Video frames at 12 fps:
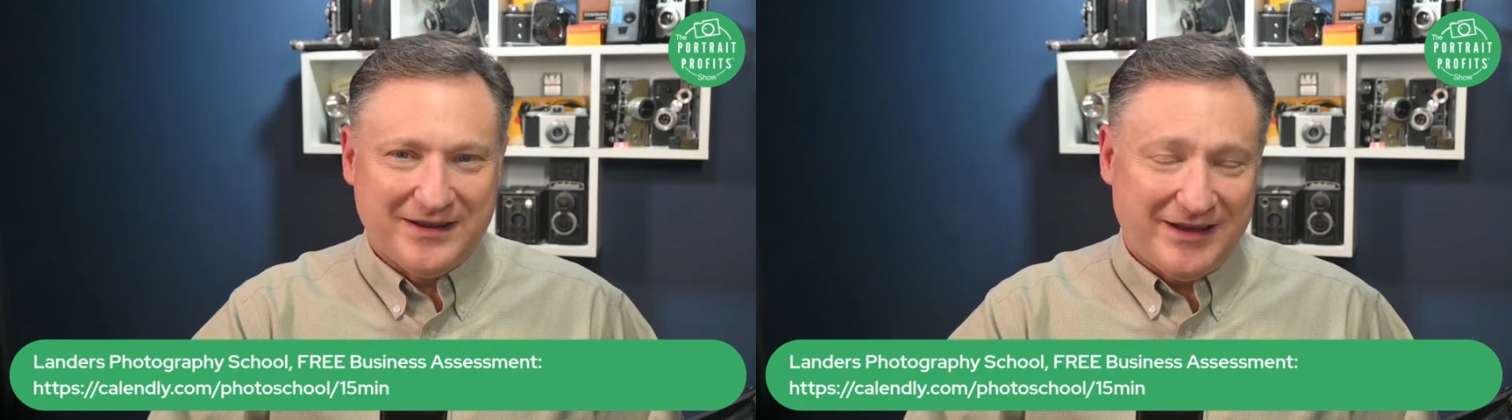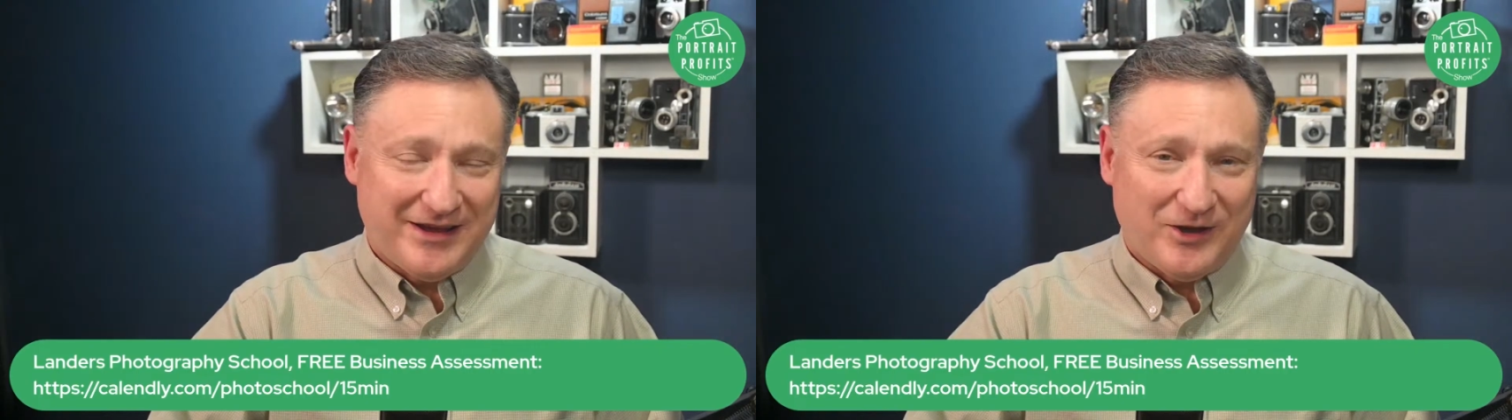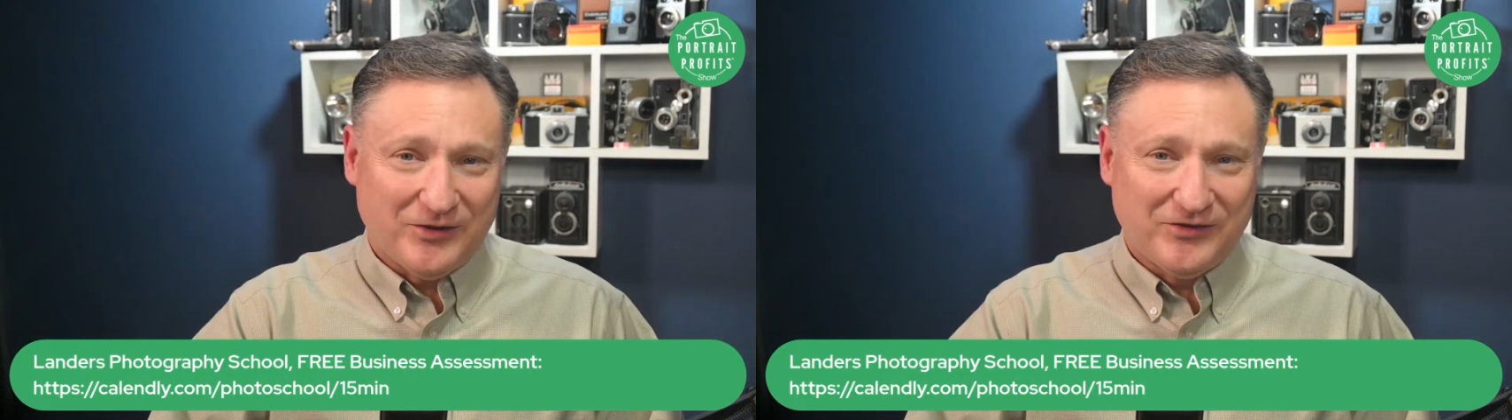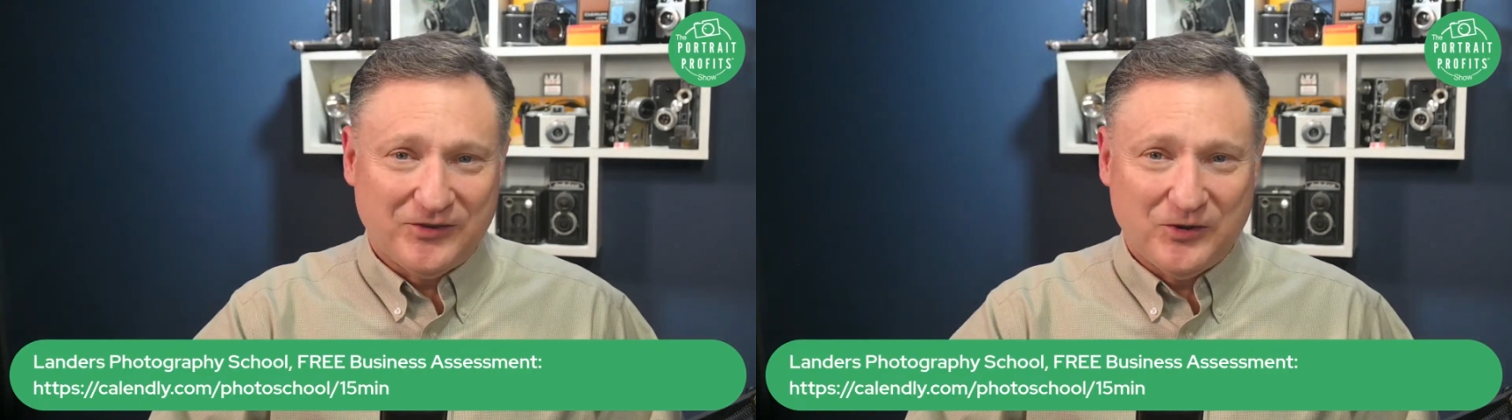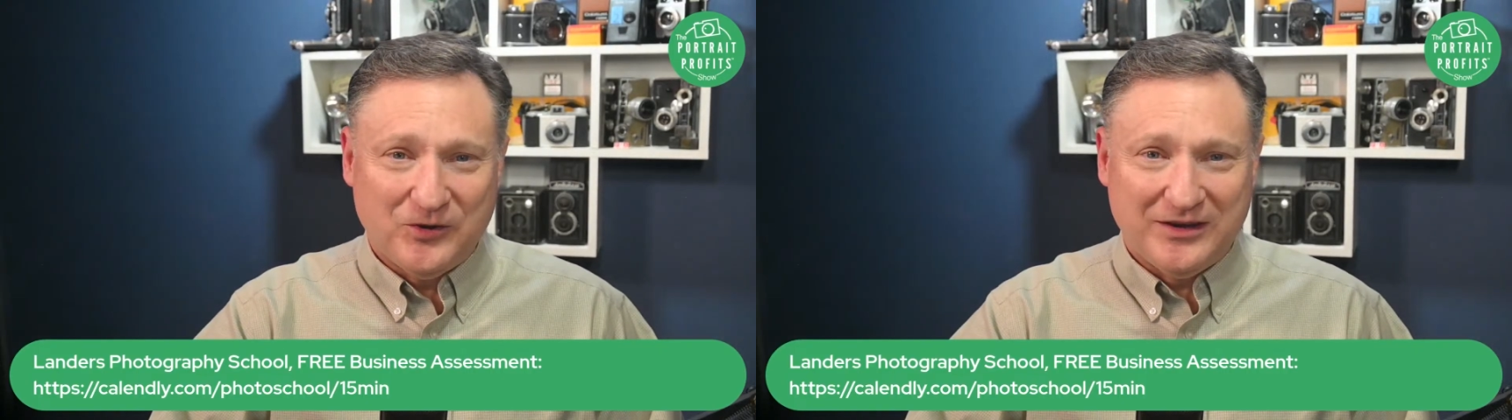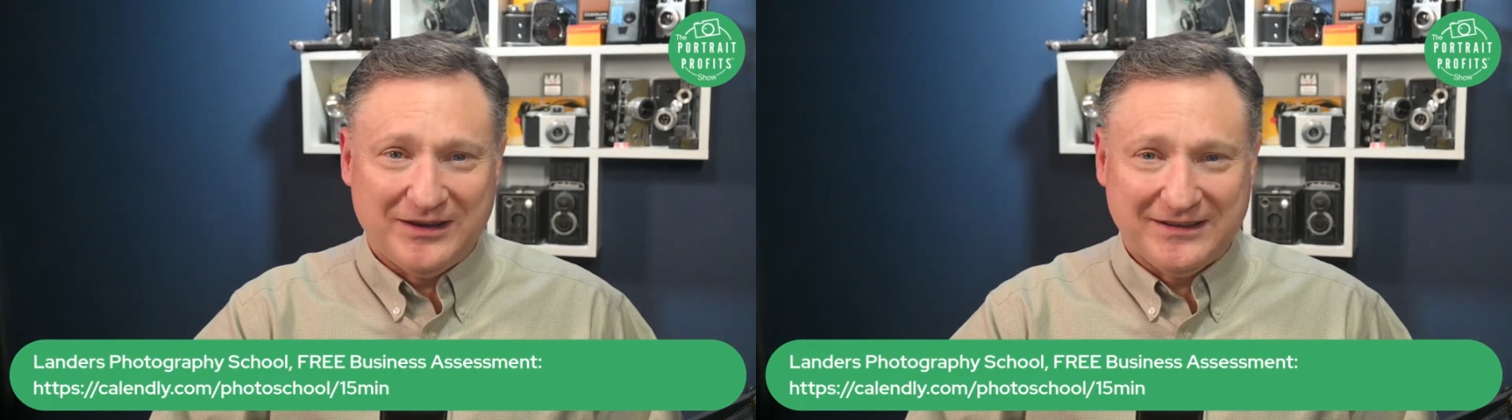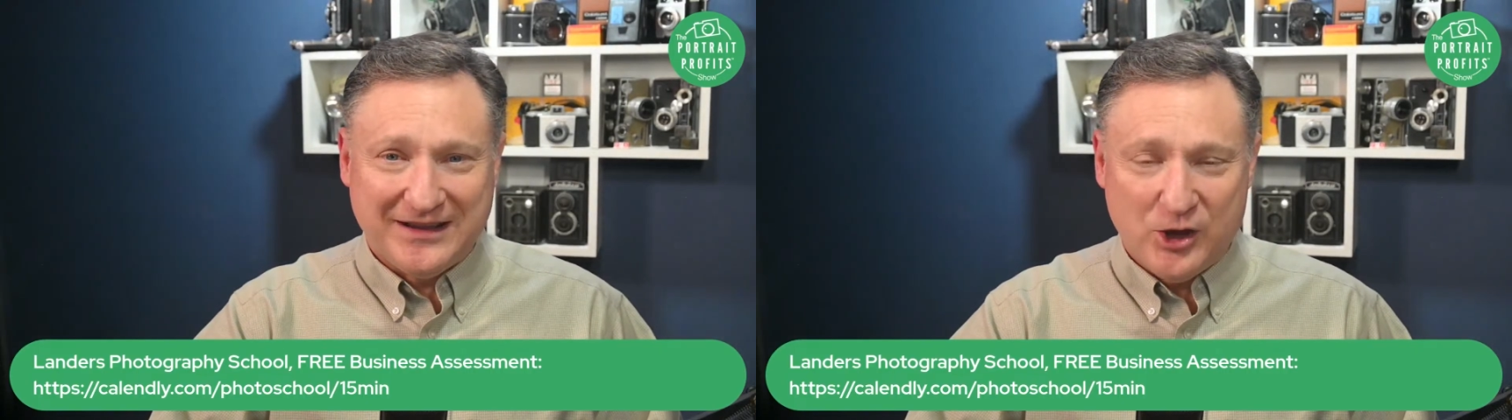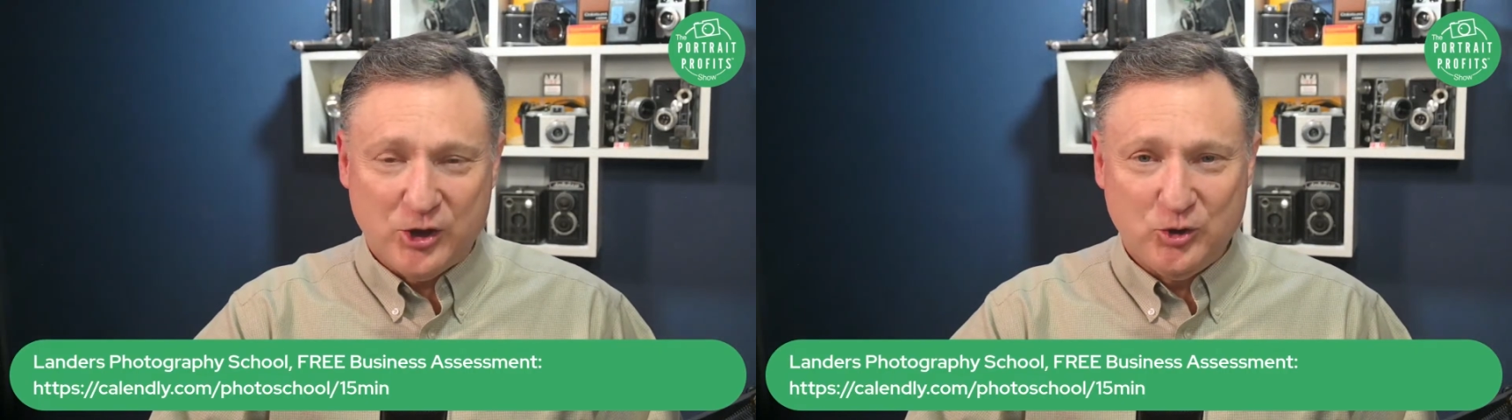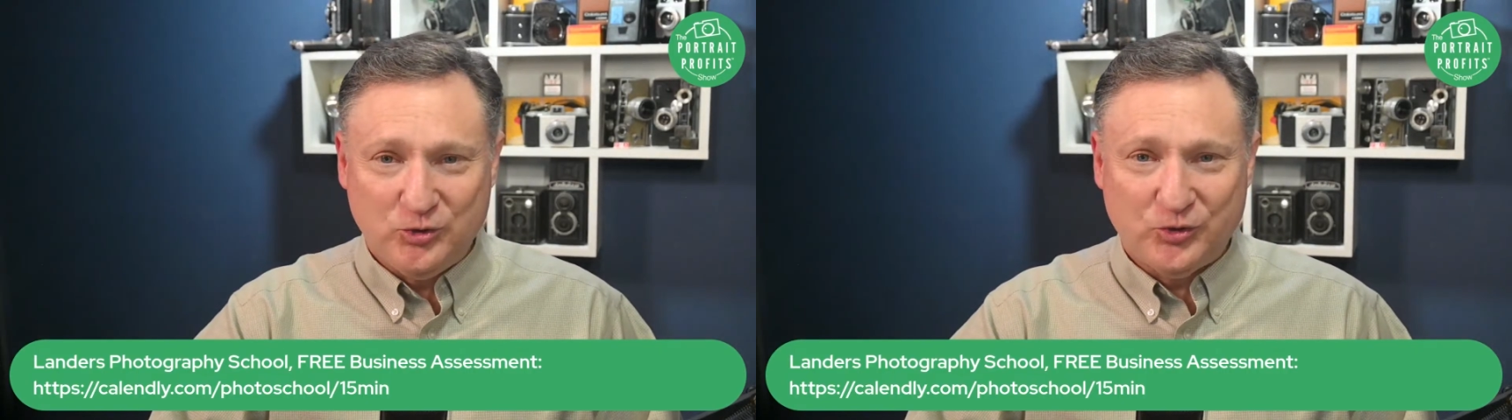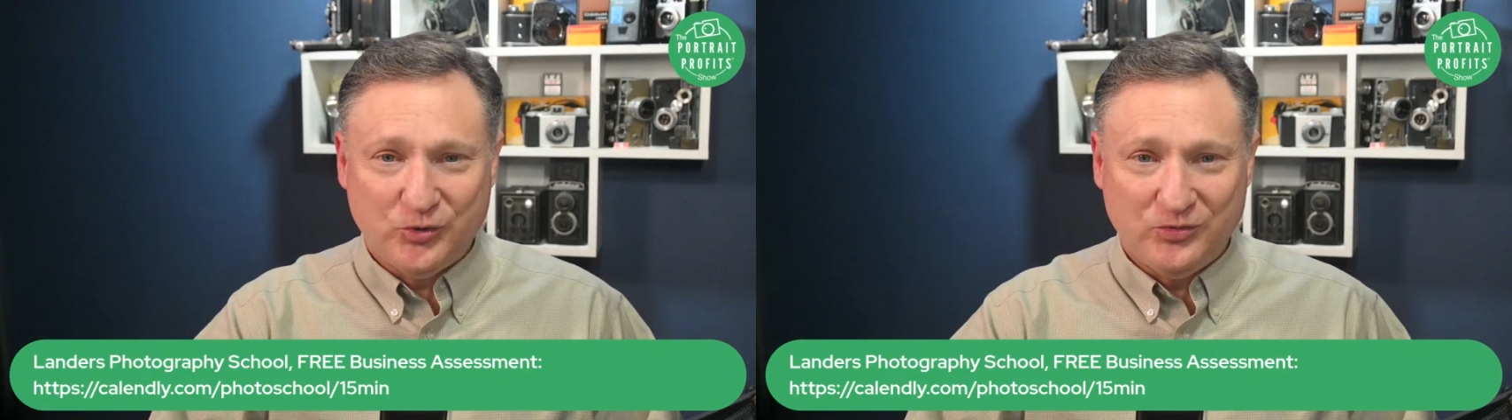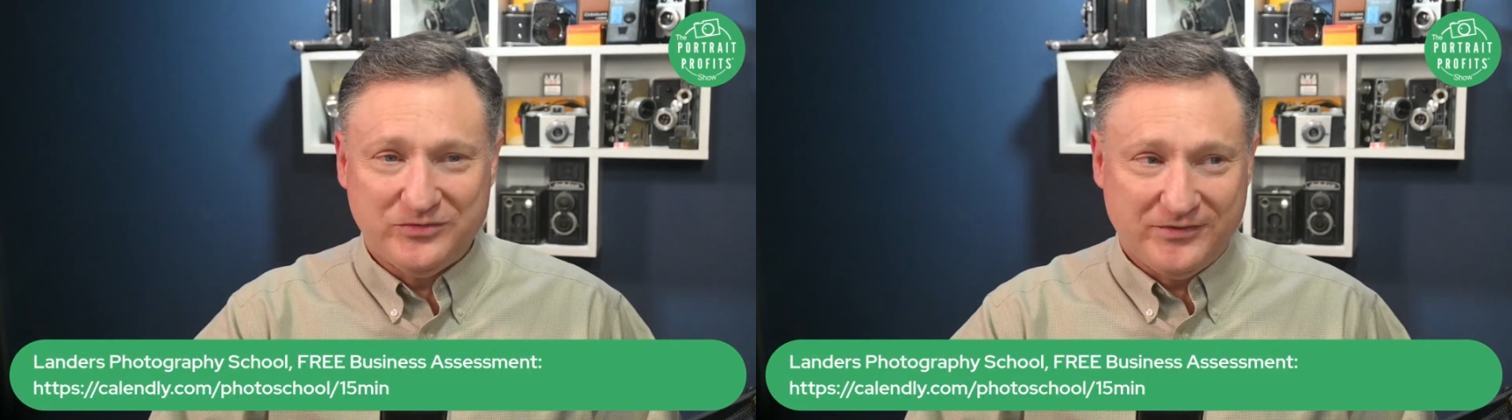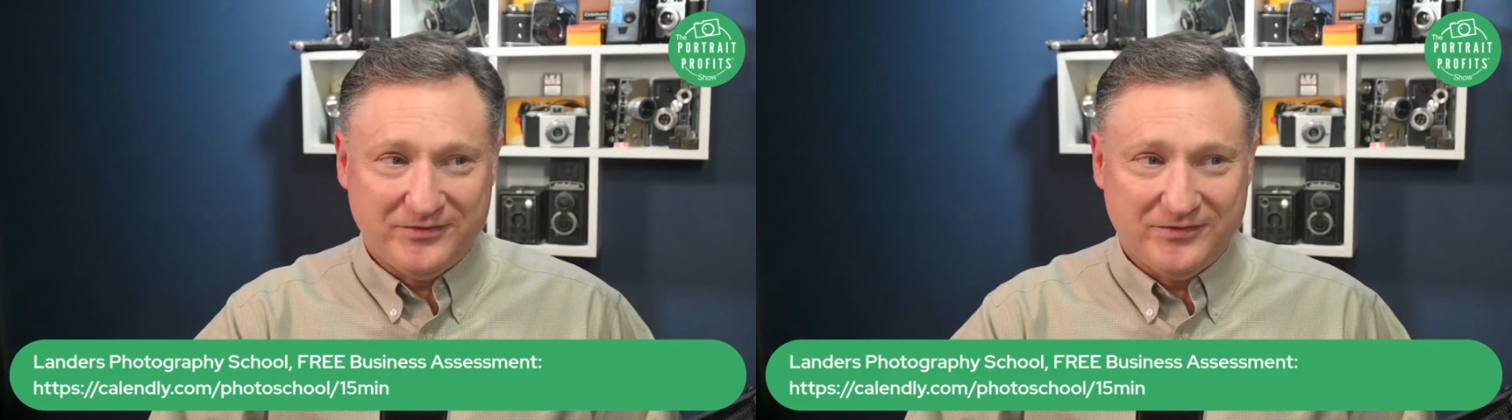I also allow you to